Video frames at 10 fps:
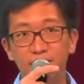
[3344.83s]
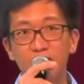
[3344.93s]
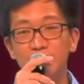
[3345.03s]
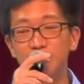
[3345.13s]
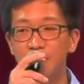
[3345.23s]

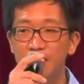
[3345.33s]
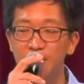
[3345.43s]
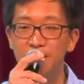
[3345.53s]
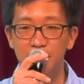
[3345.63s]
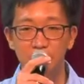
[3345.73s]
which is why
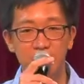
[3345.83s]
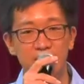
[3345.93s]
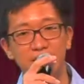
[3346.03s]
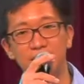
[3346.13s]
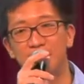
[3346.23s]

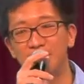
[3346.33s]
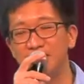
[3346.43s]
Philippians 4